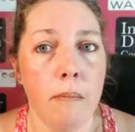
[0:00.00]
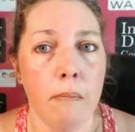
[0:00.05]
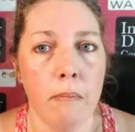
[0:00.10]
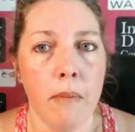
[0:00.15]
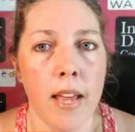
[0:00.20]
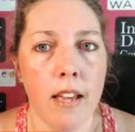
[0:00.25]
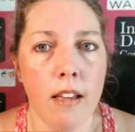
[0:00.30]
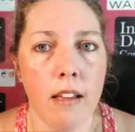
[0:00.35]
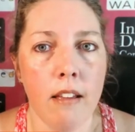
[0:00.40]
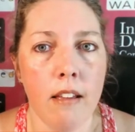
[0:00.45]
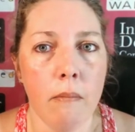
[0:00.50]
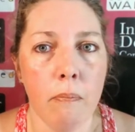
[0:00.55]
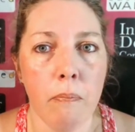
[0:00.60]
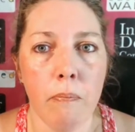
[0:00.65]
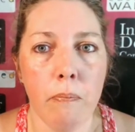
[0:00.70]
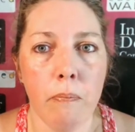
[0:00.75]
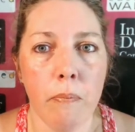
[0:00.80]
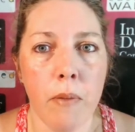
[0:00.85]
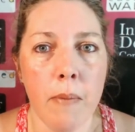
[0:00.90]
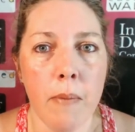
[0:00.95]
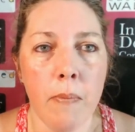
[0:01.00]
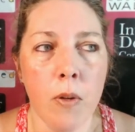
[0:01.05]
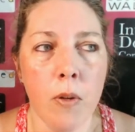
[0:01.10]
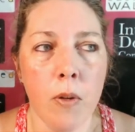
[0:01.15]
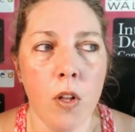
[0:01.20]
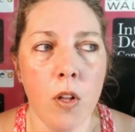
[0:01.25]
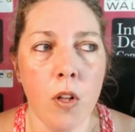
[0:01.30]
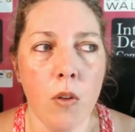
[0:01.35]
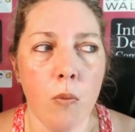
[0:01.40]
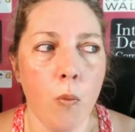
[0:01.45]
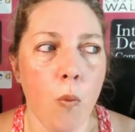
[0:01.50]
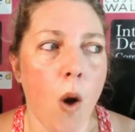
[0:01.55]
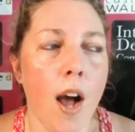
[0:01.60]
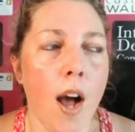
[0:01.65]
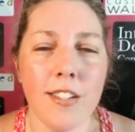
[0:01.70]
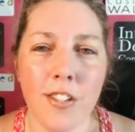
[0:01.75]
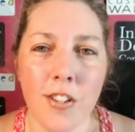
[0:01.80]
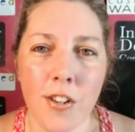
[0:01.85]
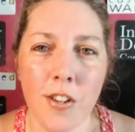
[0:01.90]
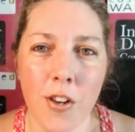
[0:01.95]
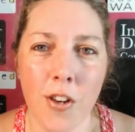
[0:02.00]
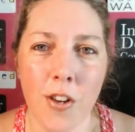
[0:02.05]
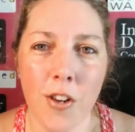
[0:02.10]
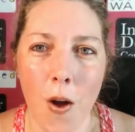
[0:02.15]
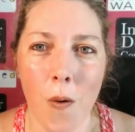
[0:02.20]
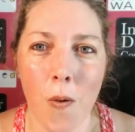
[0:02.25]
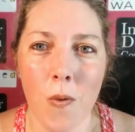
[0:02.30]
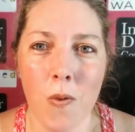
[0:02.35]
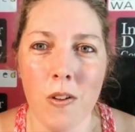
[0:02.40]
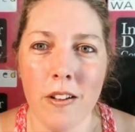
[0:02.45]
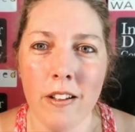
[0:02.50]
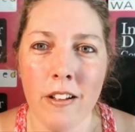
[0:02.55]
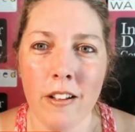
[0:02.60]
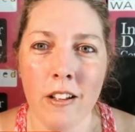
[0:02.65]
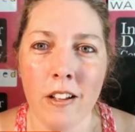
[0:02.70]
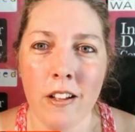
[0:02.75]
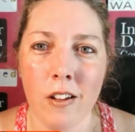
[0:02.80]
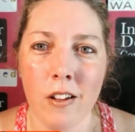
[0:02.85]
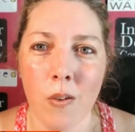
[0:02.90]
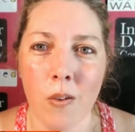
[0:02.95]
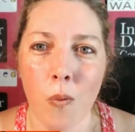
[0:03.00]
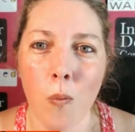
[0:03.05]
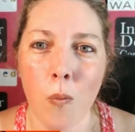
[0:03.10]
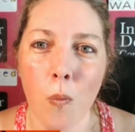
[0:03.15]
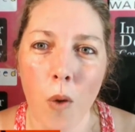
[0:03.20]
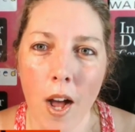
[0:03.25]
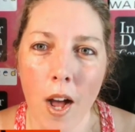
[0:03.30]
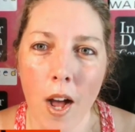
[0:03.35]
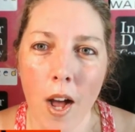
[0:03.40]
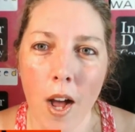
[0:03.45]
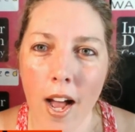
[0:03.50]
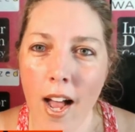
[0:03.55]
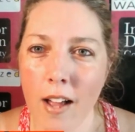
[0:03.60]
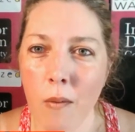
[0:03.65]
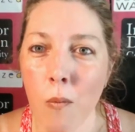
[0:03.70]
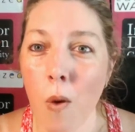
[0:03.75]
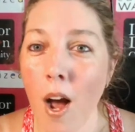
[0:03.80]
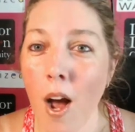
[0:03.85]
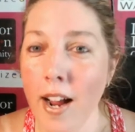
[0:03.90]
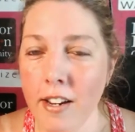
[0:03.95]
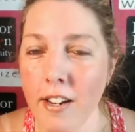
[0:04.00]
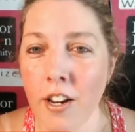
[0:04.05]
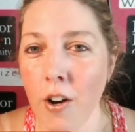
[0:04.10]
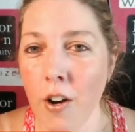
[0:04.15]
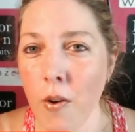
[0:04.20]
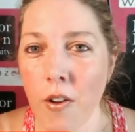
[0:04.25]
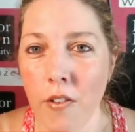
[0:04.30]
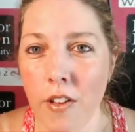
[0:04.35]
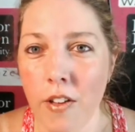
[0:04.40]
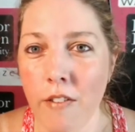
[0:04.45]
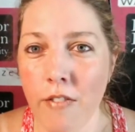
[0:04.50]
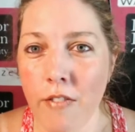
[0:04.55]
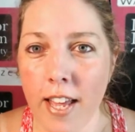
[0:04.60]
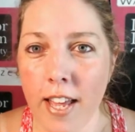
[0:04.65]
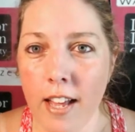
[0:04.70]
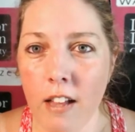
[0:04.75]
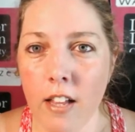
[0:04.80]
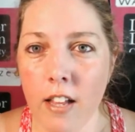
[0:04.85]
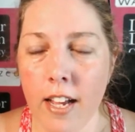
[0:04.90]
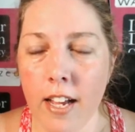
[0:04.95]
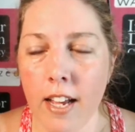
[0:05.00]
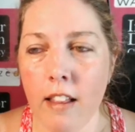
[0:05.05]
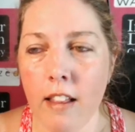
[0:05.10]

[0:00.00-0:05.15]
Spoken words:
make people want to know why if they can click.